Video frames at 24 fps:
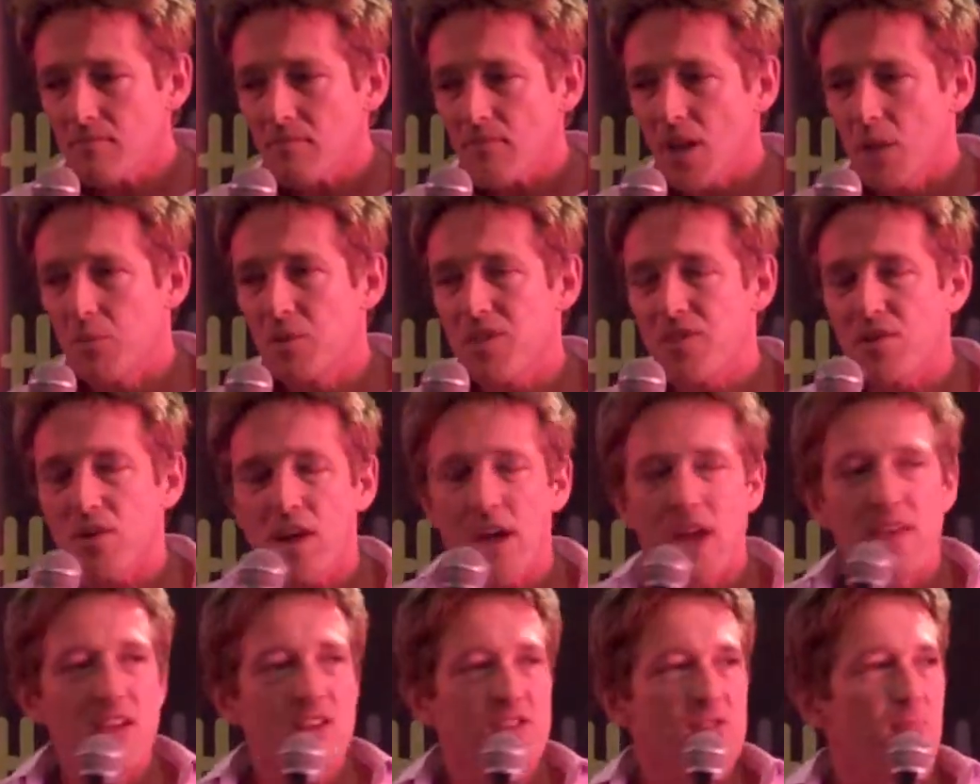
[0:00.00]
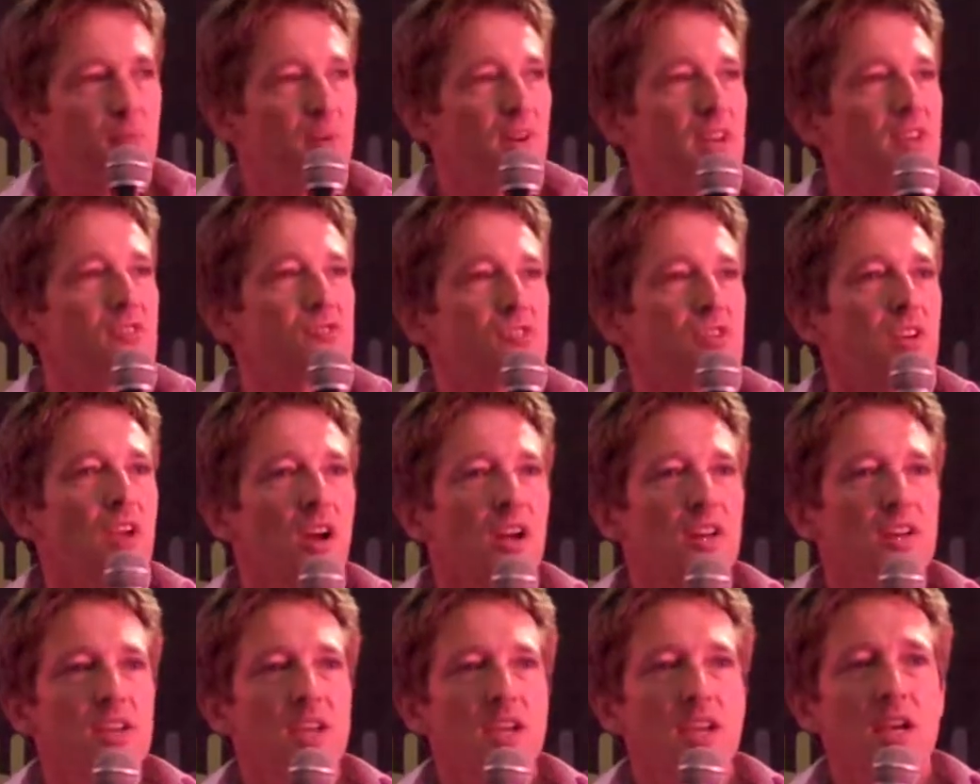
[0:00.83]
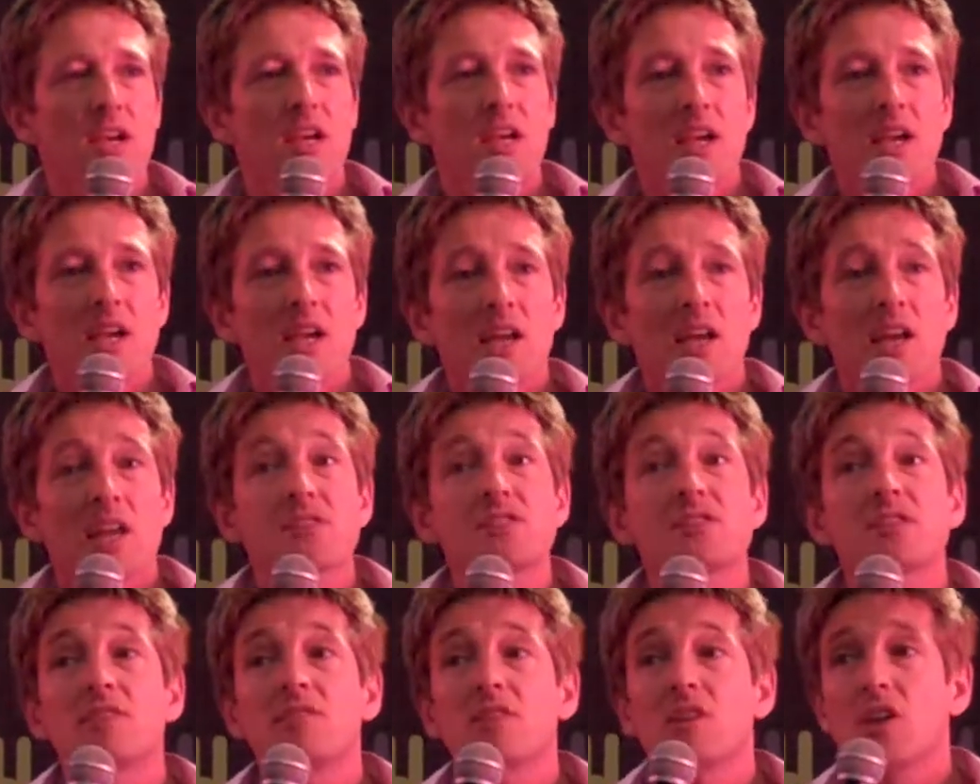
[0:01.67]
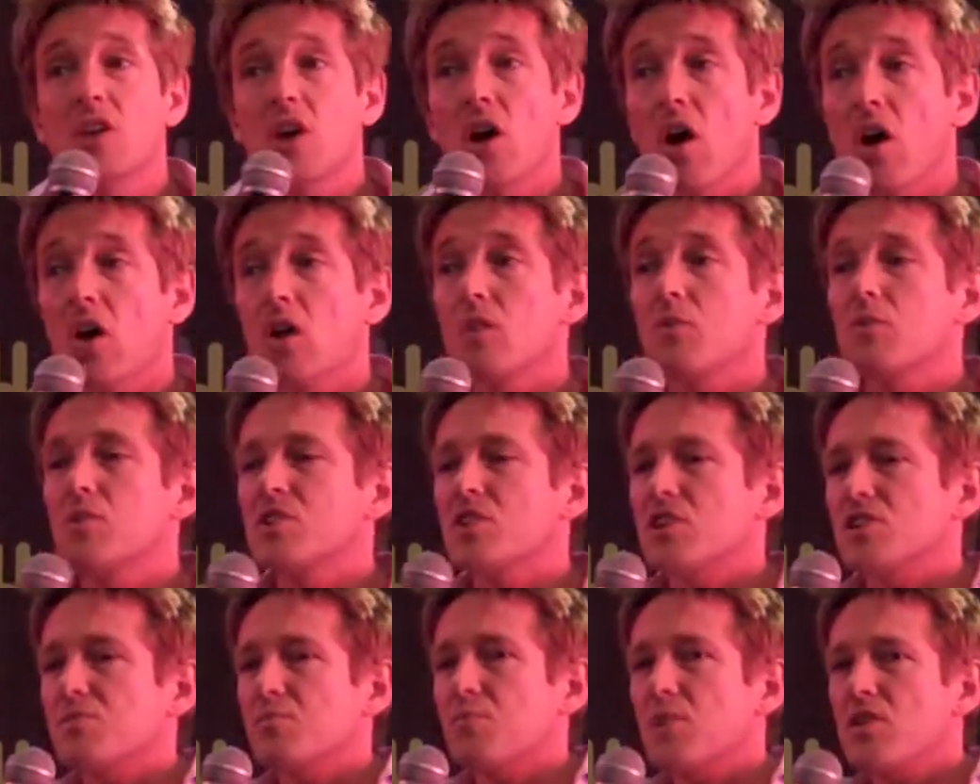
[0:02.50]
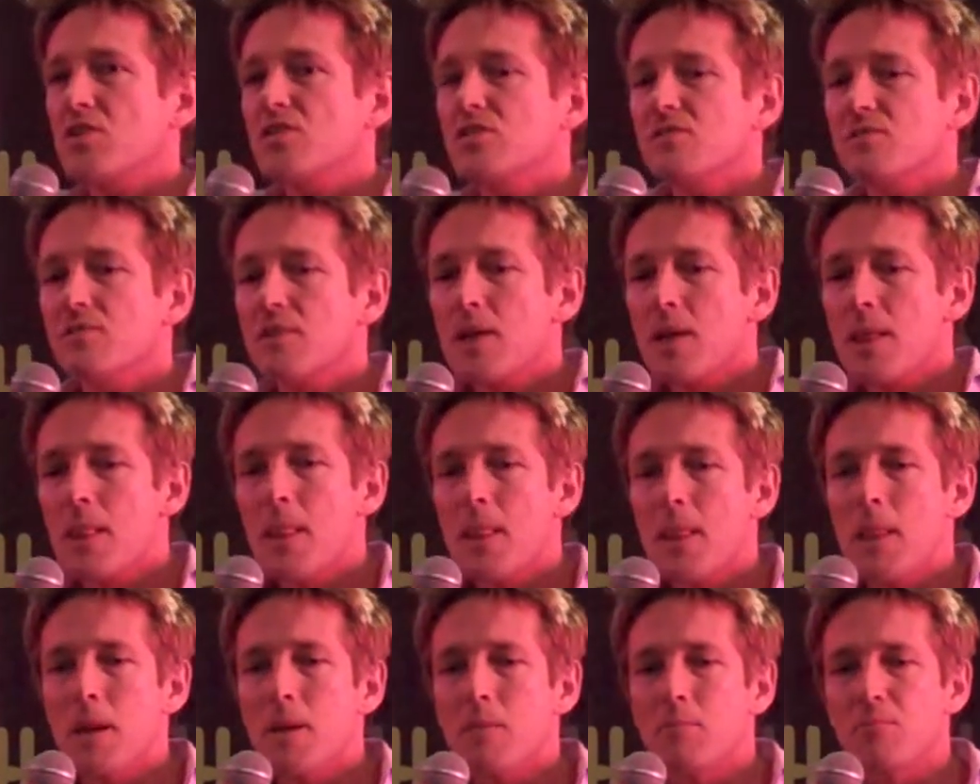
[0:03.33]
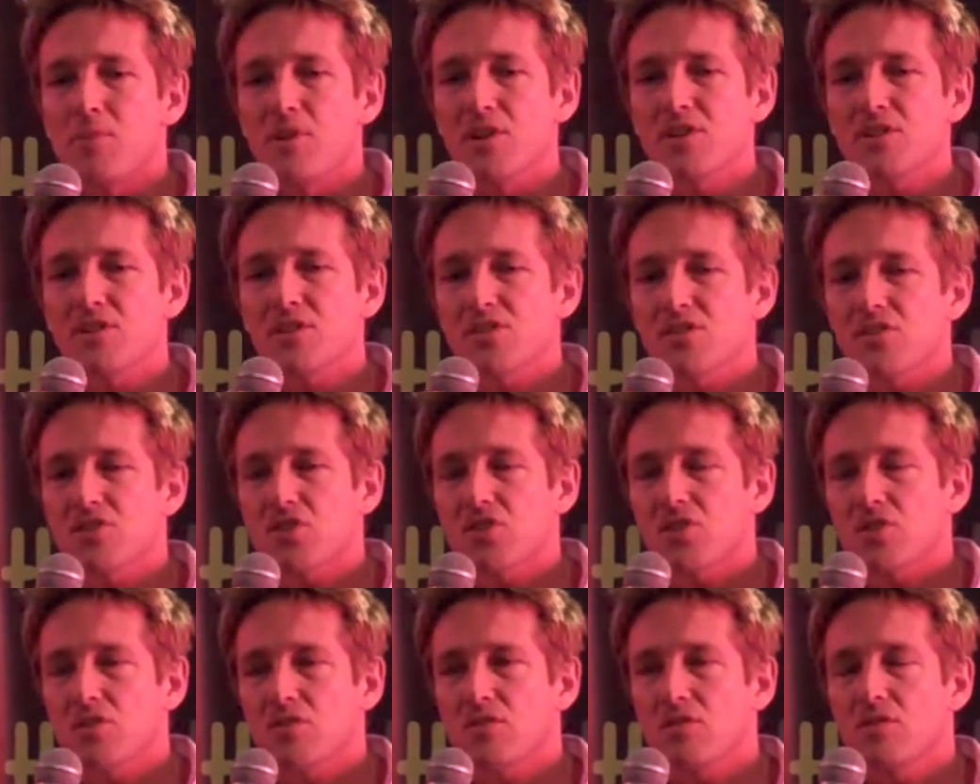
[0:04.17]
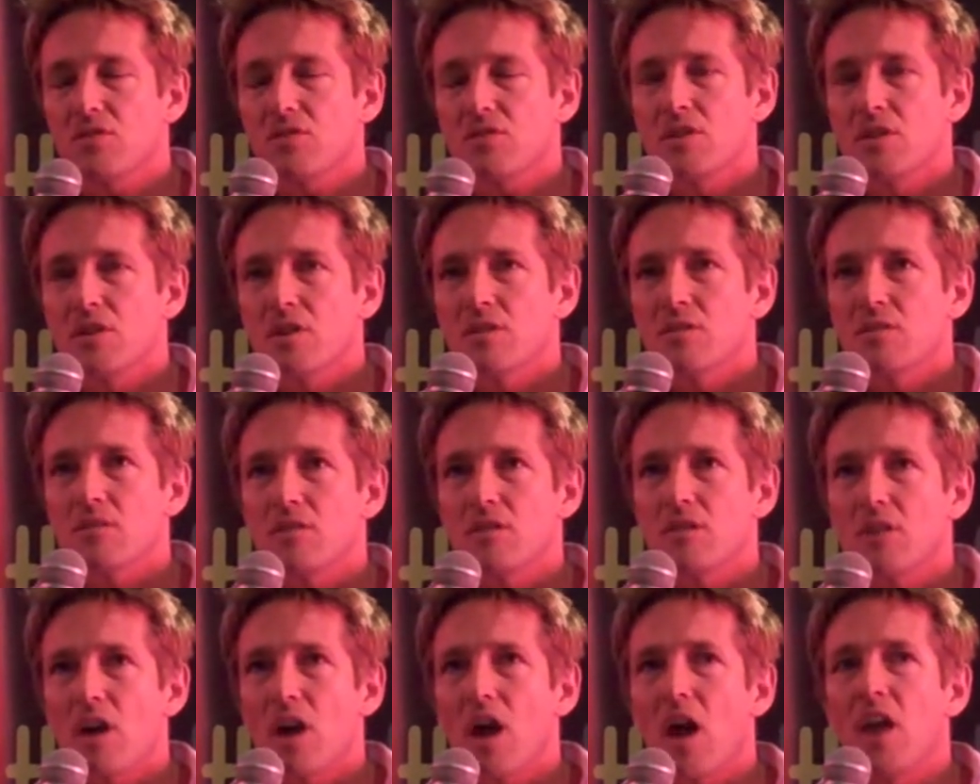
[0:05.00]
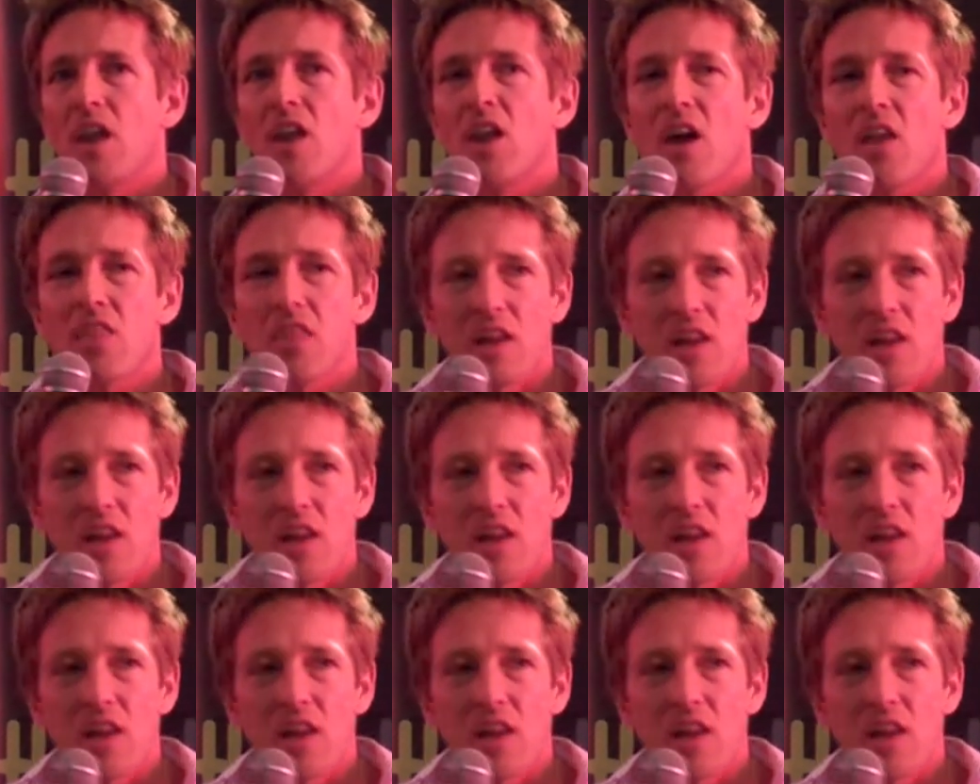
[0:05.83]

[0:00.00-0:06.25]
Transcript: And we thought, hey, that's a pretty interesting idea, let's give it a go. Which I suppose brings us to another